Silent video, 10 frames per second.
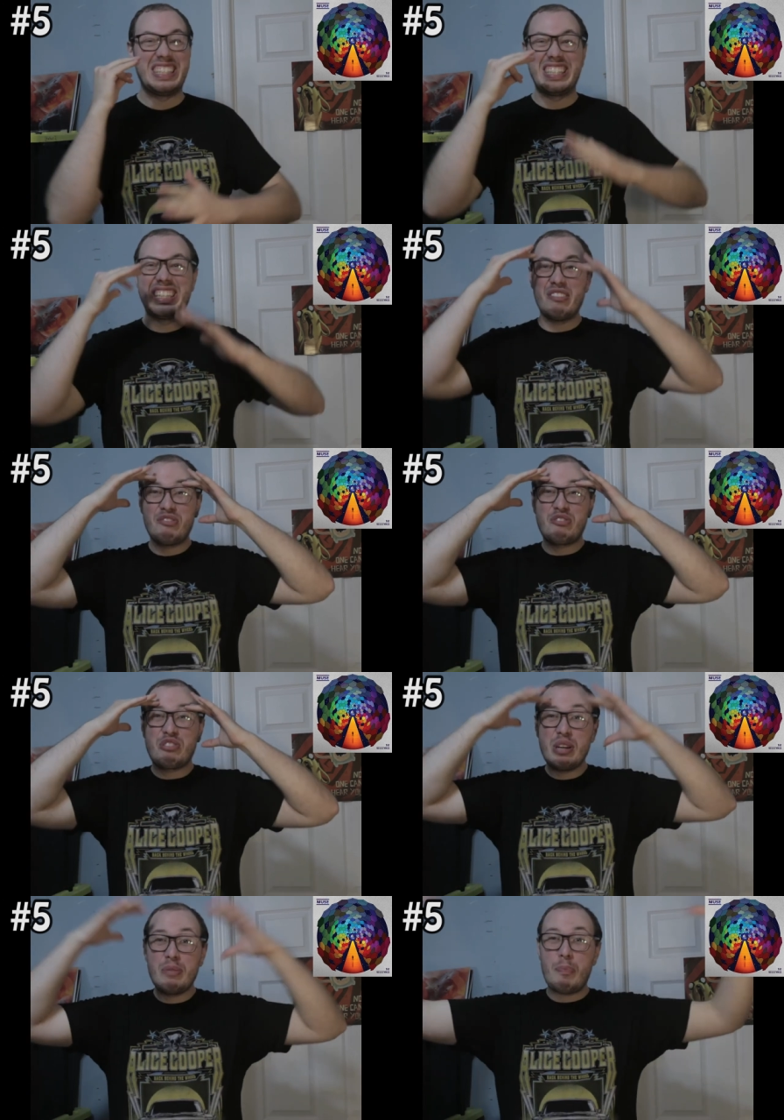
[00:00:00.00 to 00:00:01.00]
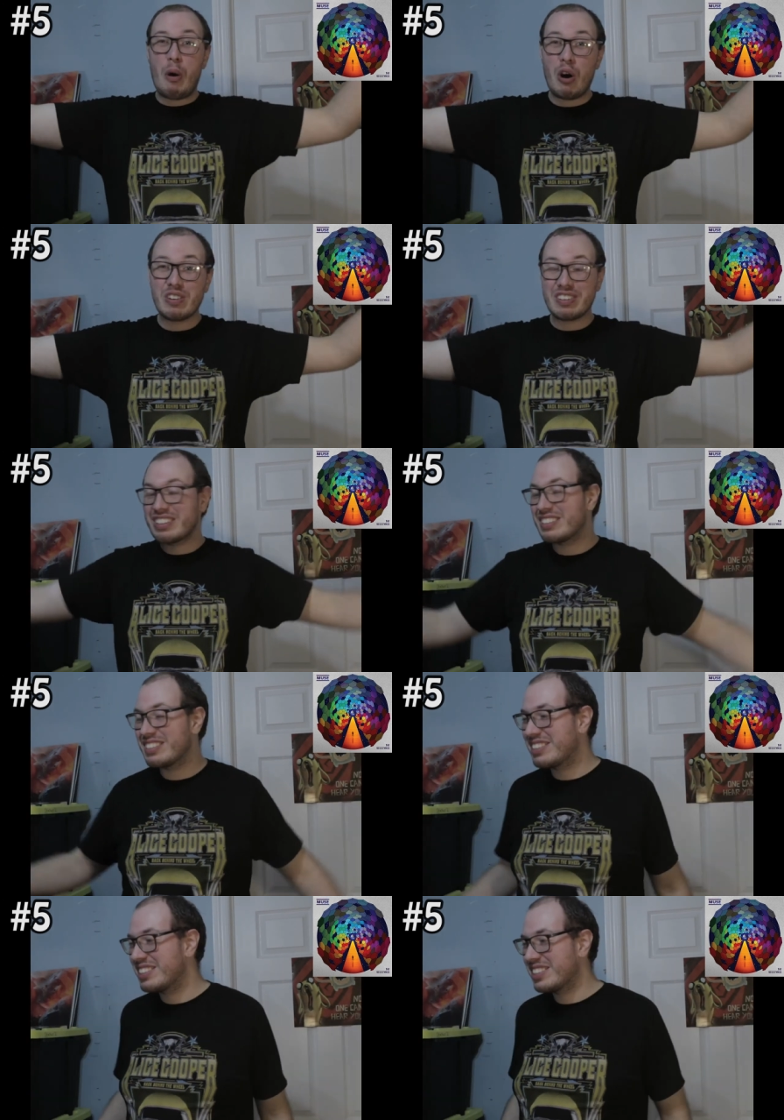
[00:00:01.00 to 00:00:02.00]
the free part
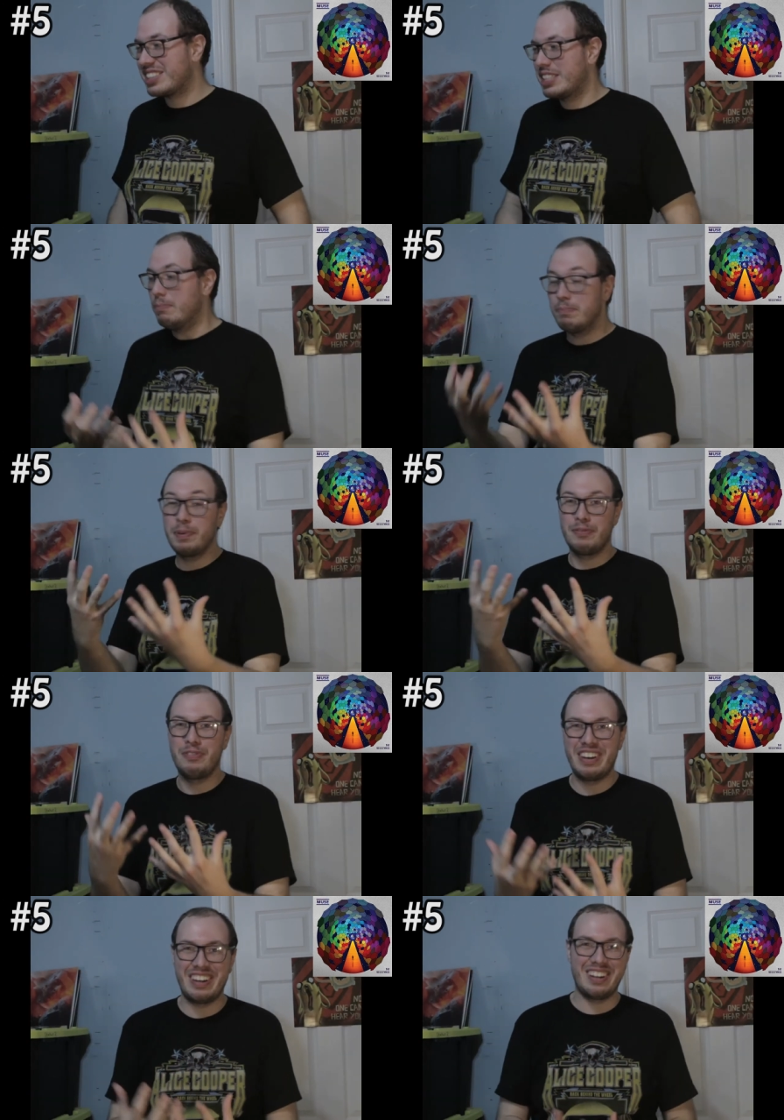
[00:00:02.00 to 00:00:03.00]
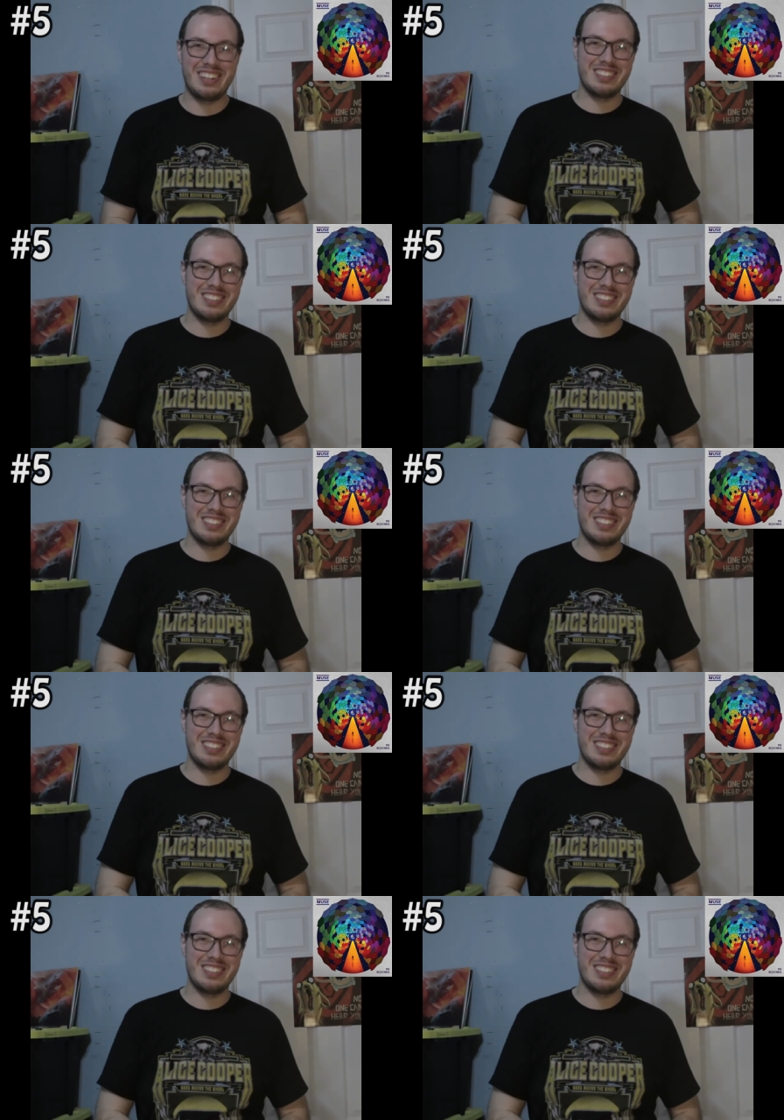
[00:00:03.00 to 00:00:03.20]
sympathy.